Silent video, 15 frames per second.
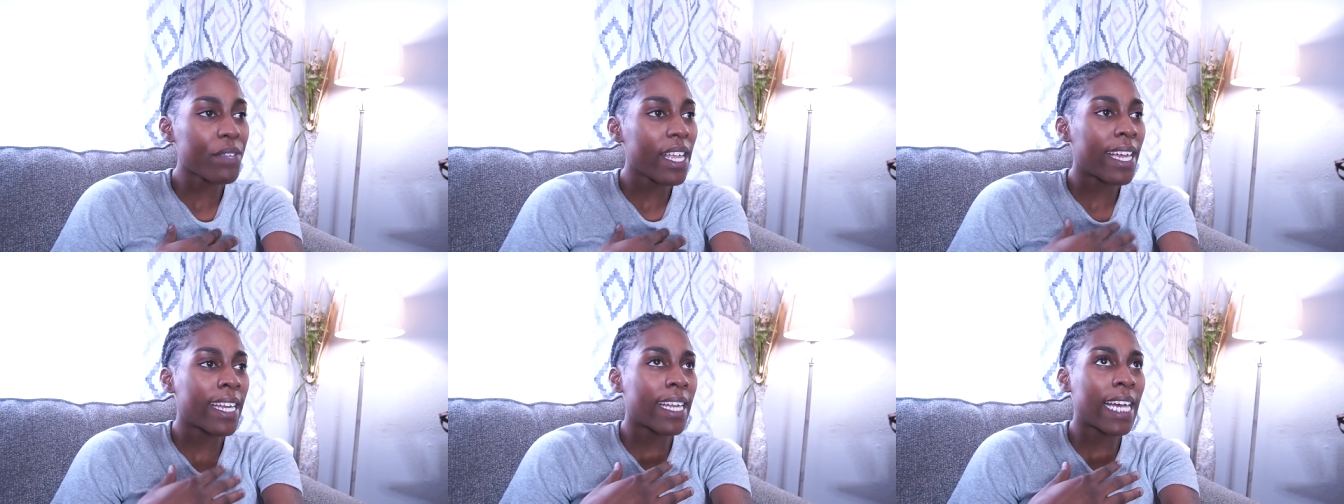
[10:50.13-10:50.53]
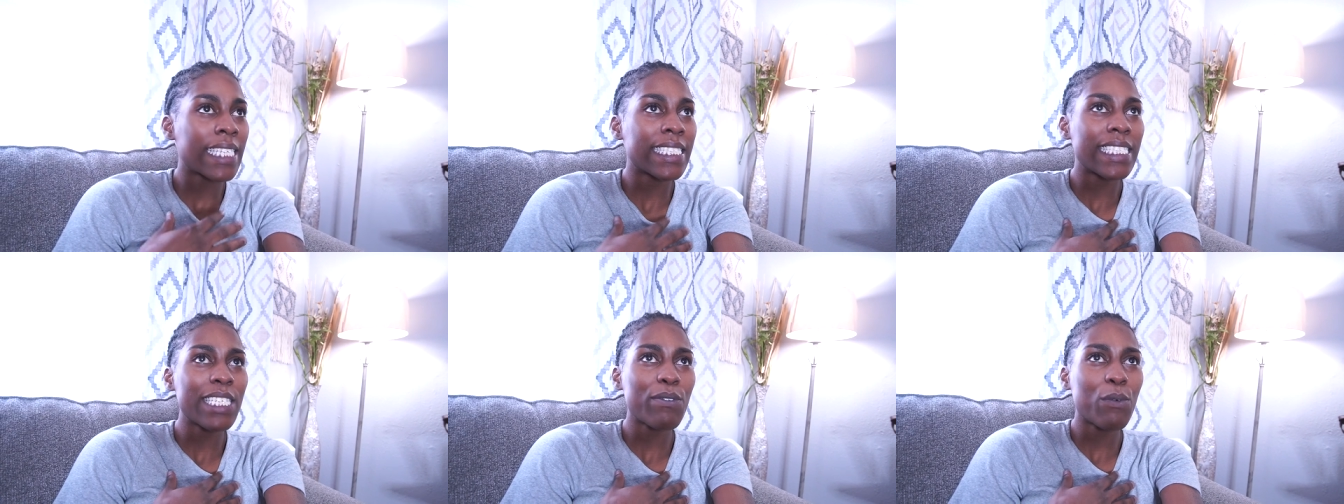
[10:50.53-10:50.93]
and I
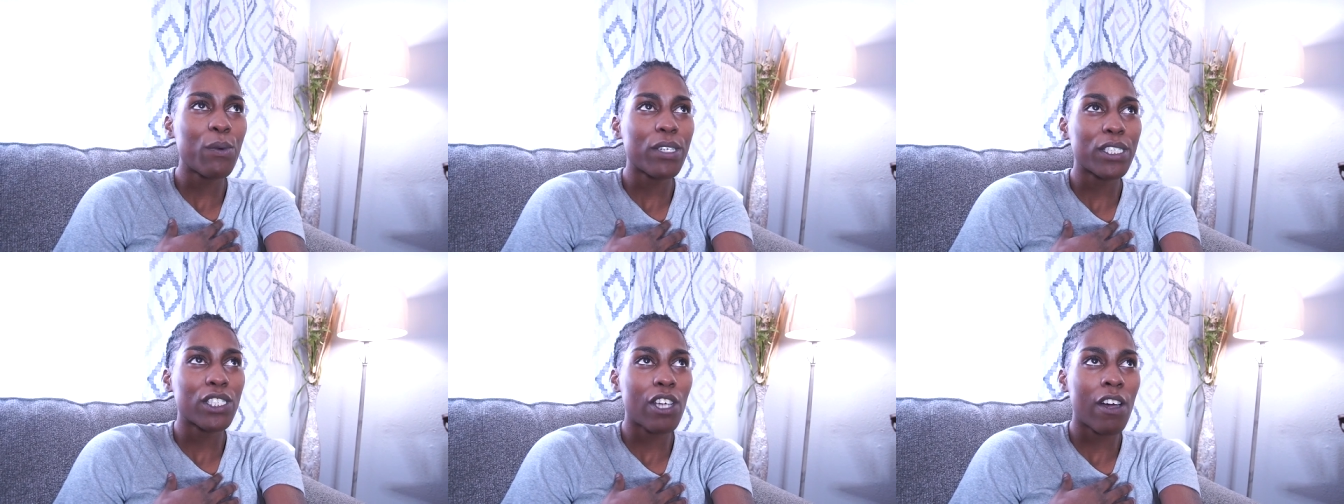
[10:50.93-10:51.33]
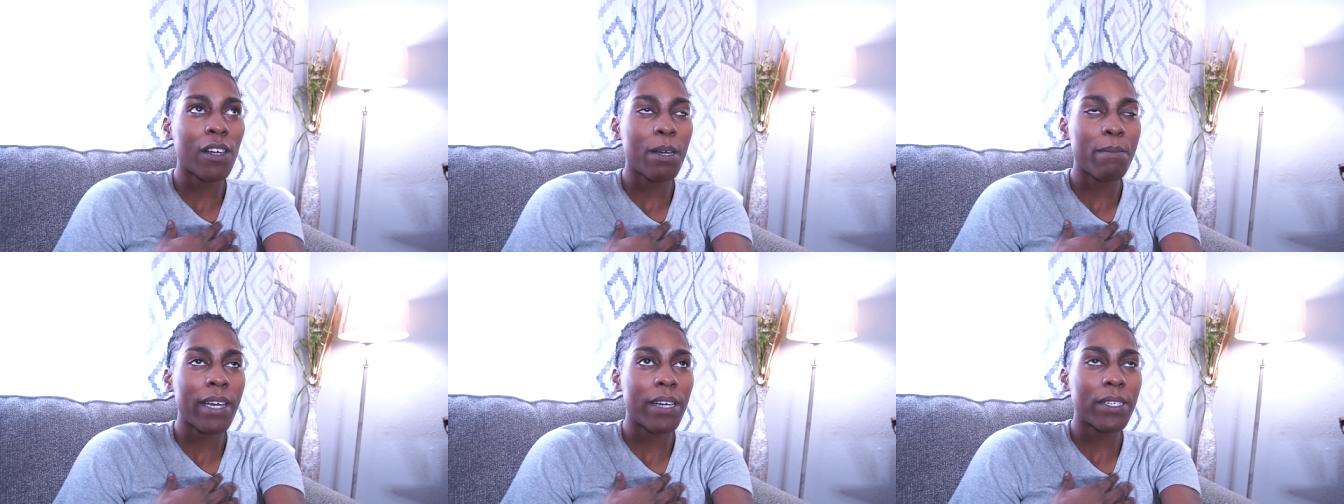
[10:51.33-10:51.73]
didn't even want to talk
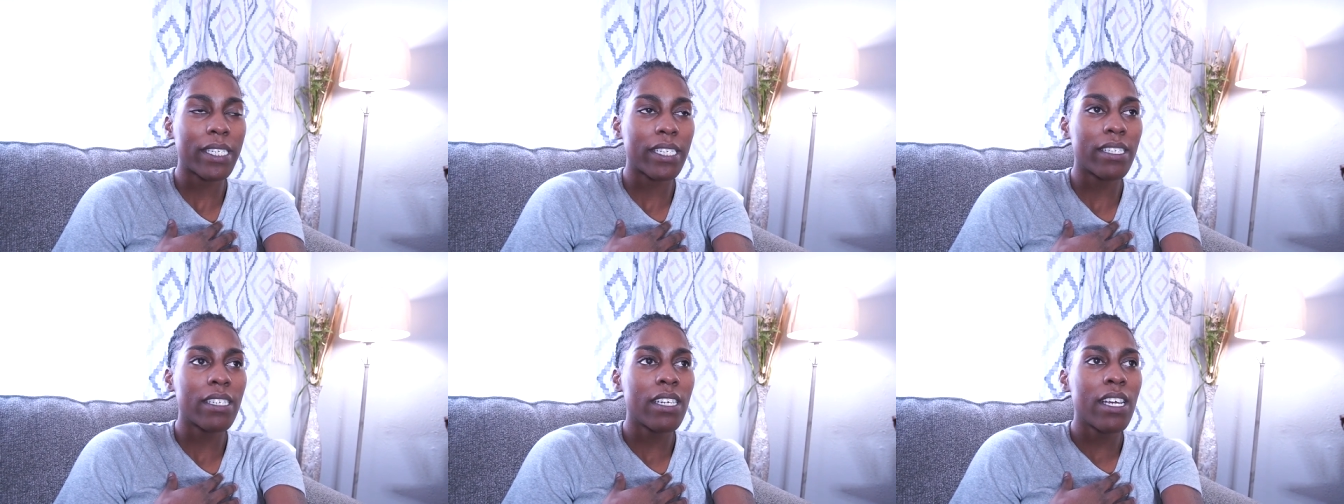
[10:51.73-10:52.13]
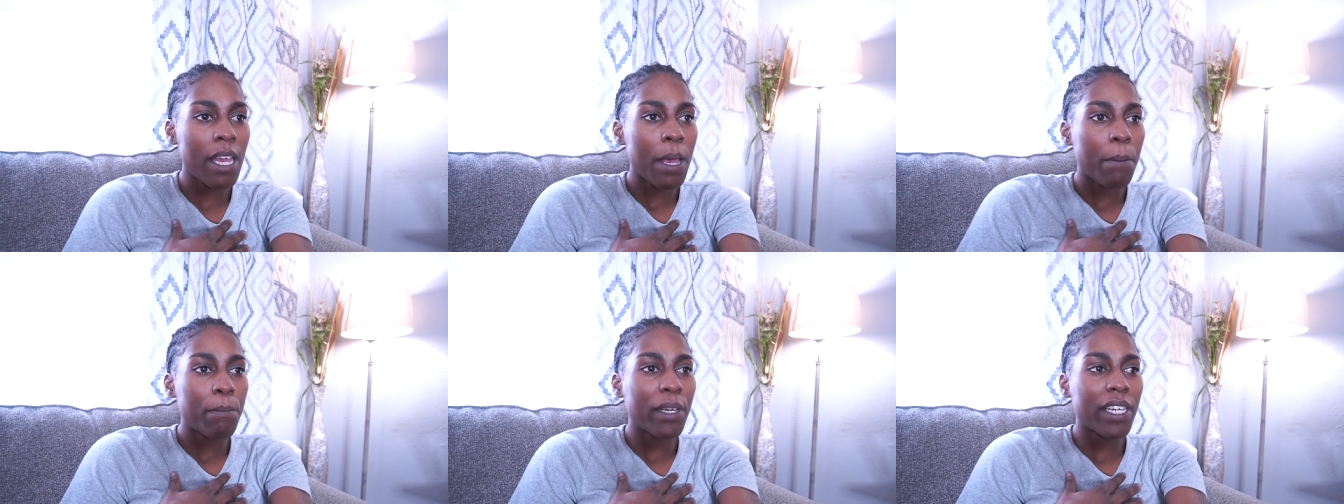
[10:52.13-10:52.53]
about it
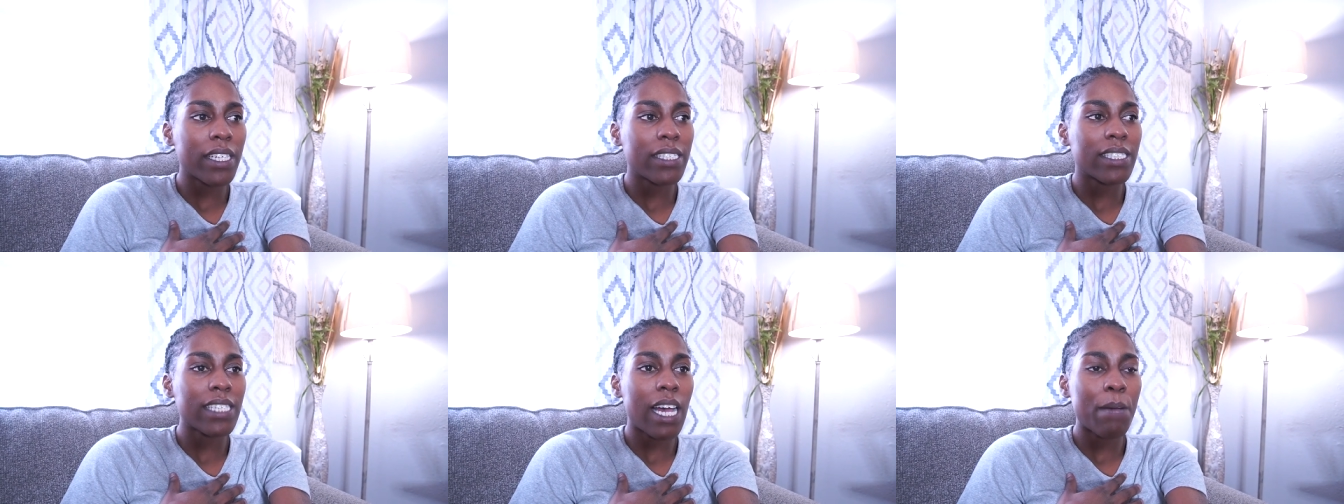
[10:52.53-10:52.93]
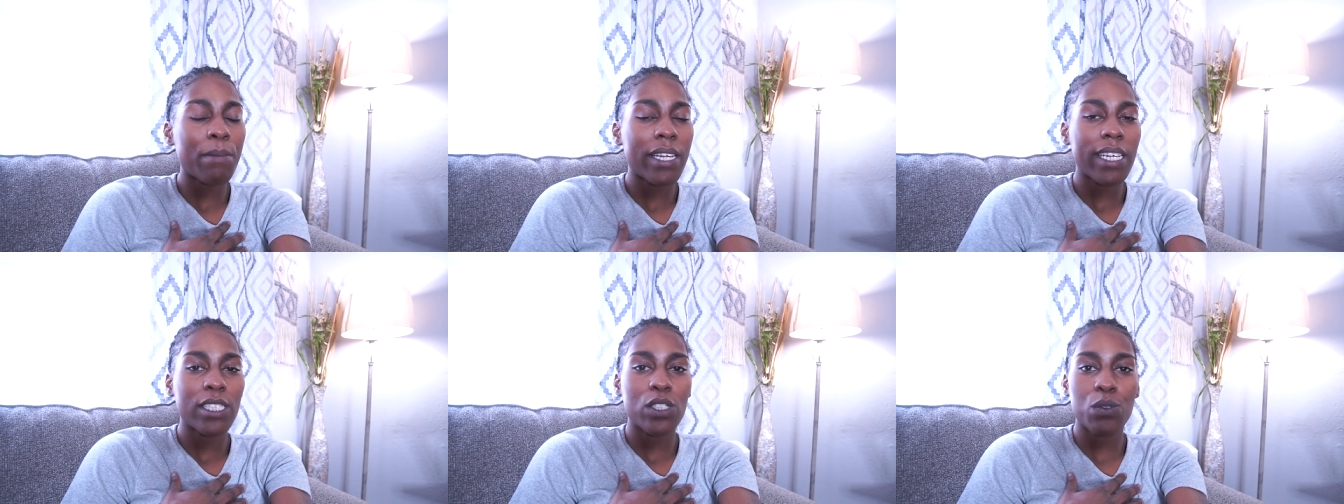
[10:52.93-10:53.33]
because
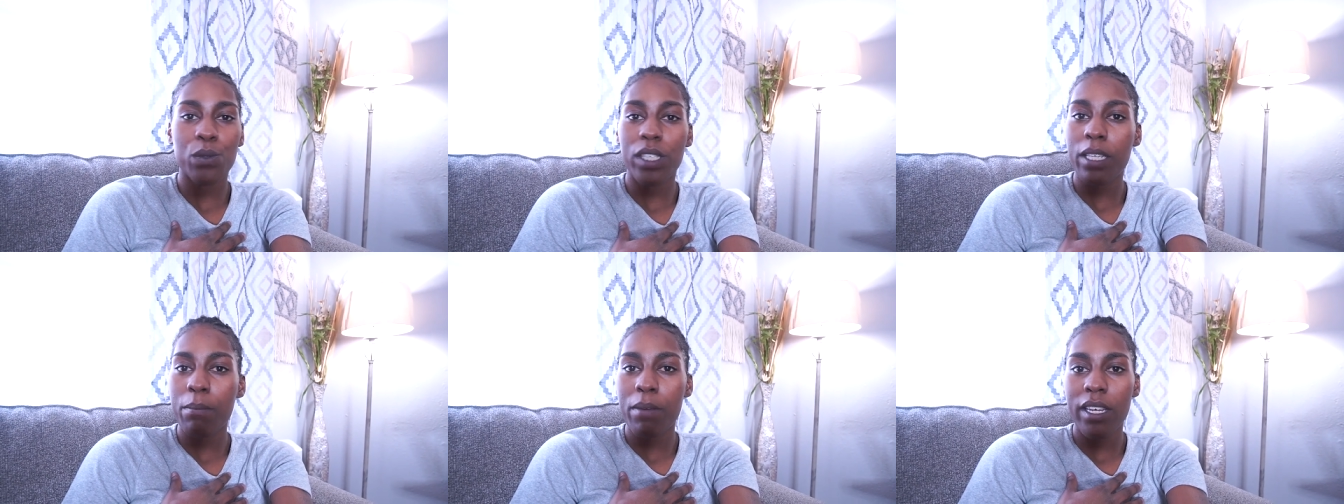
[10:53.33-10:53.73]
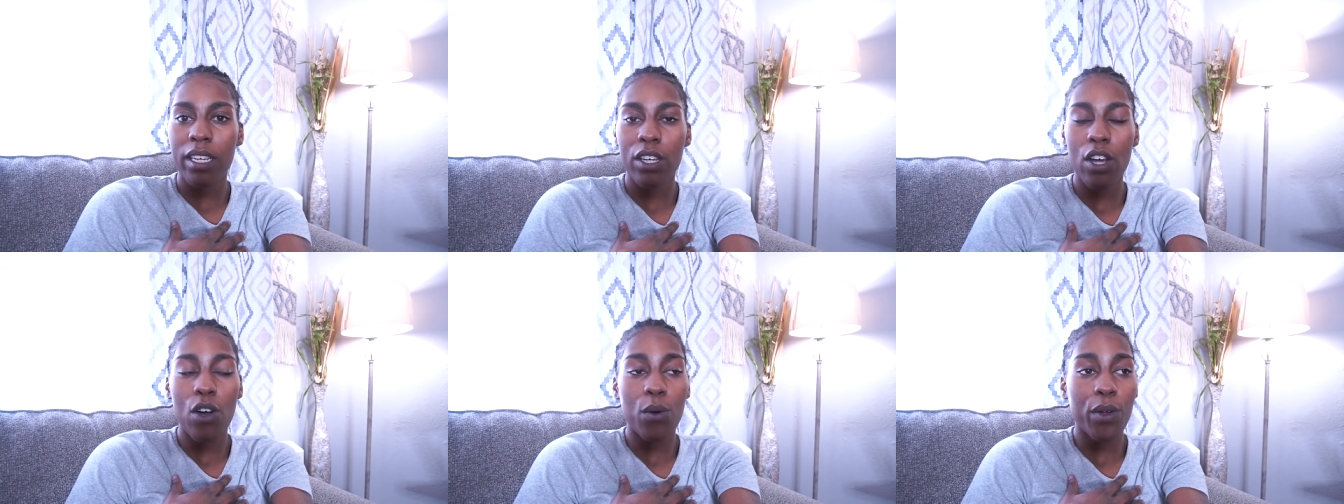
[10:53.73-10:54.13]
Simon has really been
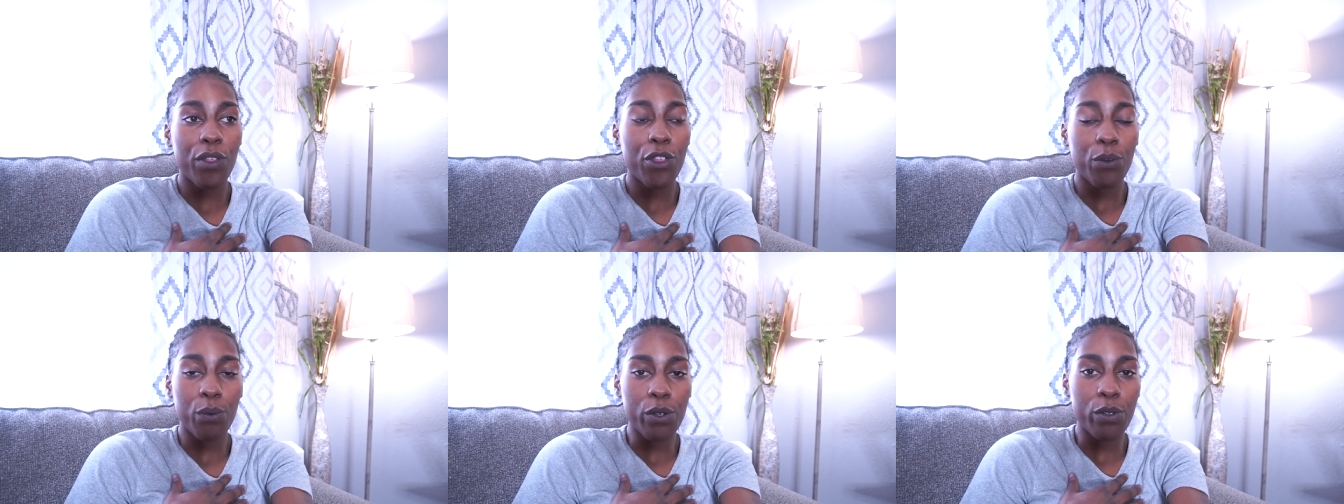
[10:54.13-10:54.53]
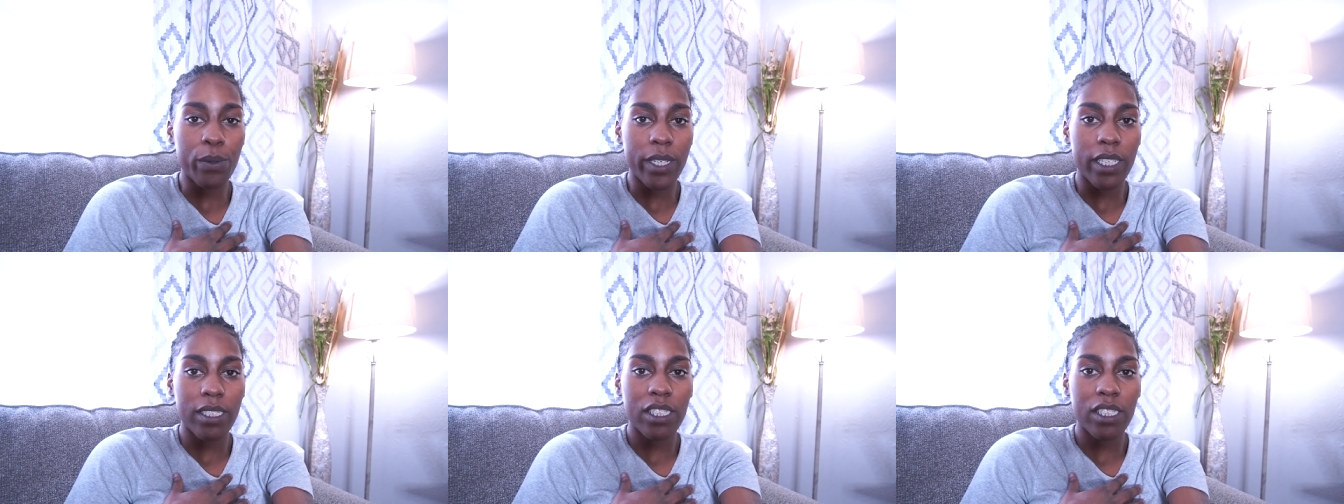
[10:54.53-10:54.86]
going through it.